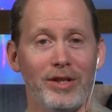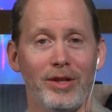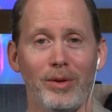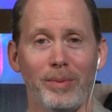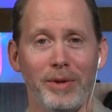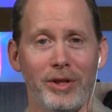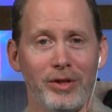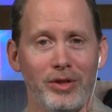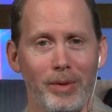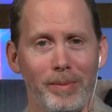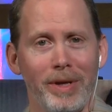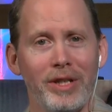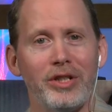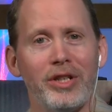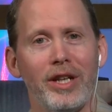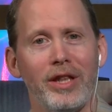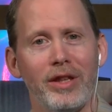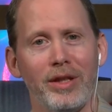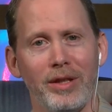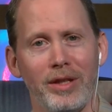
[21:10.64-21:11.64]
too because you're
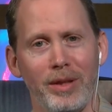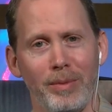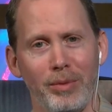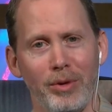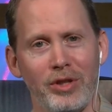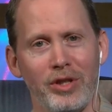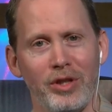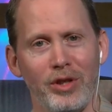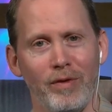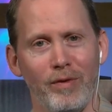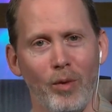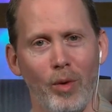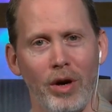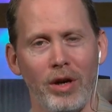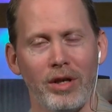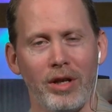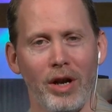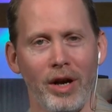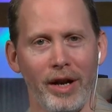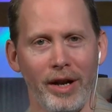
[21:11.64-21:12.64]
mentioning the, the books that you've
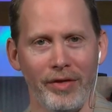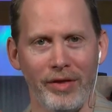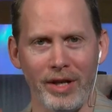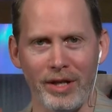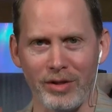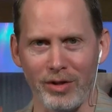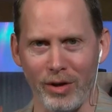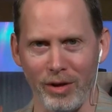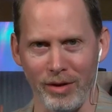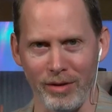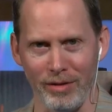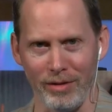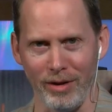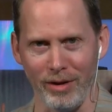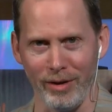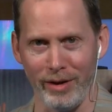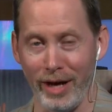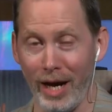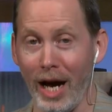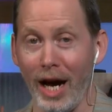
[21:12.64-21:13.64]
worked on, and these are,
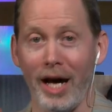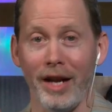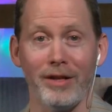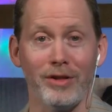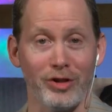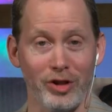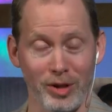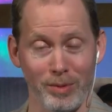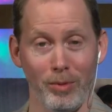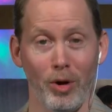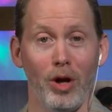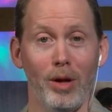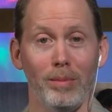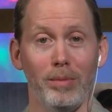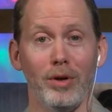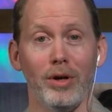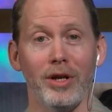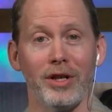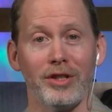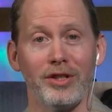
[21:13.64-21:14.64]
are not small
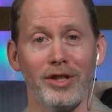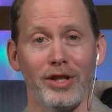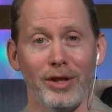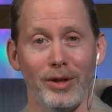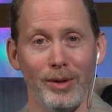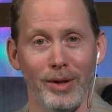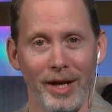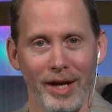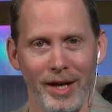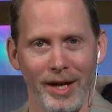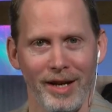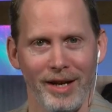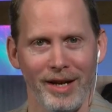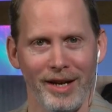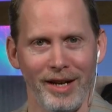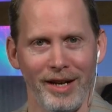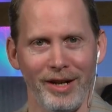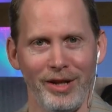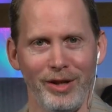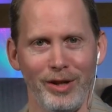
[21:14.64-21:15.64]
books. So,
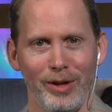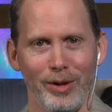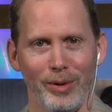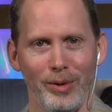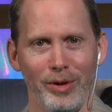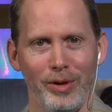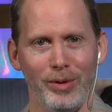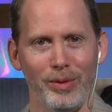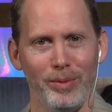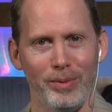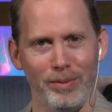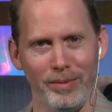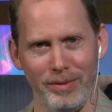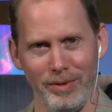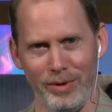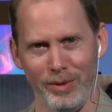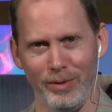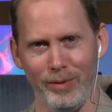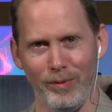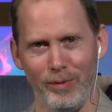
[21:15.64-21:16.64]
uh, you know, you
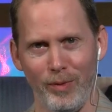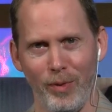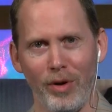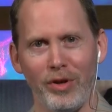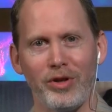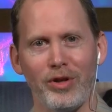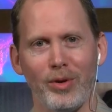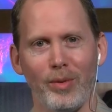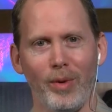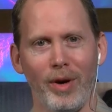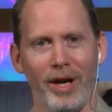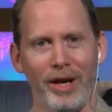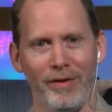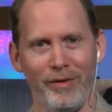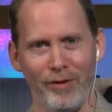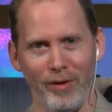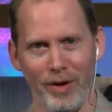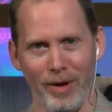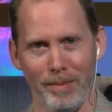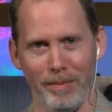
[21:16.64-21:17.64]
you've worked your way
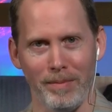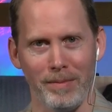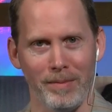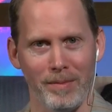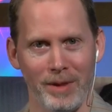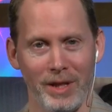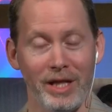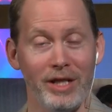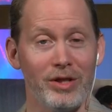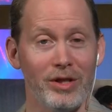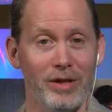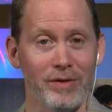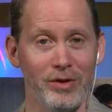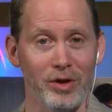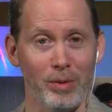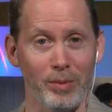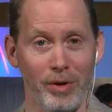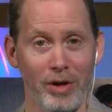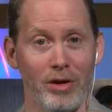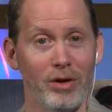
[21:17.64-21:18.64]
from Legion of
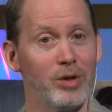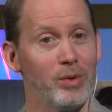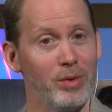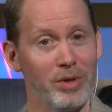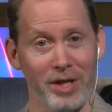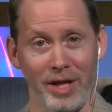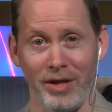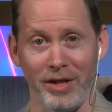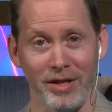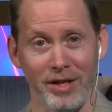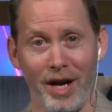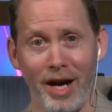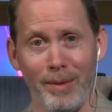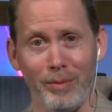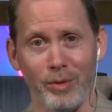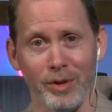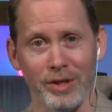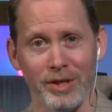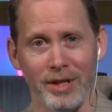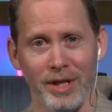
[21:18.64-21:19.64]
Superheroes, which at the
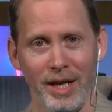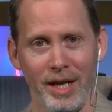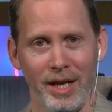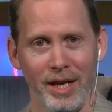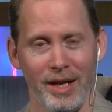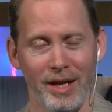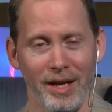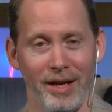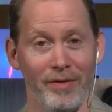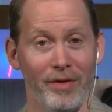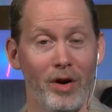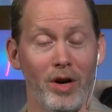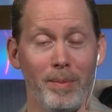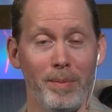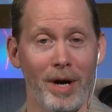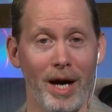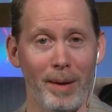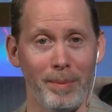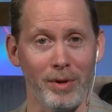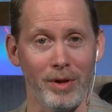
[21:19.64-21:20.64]
time was uh, very
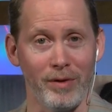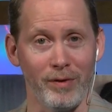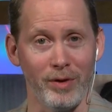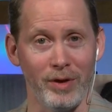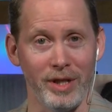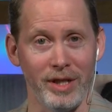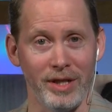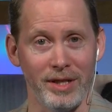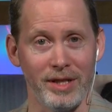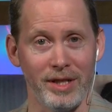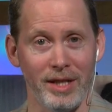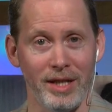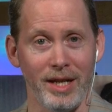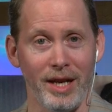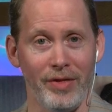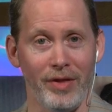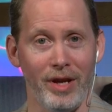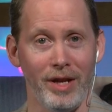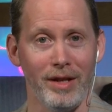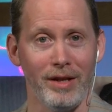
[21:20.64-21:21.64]
popular for DC,
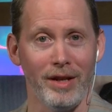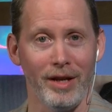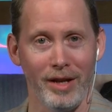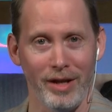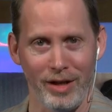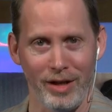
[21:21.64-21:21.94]
and then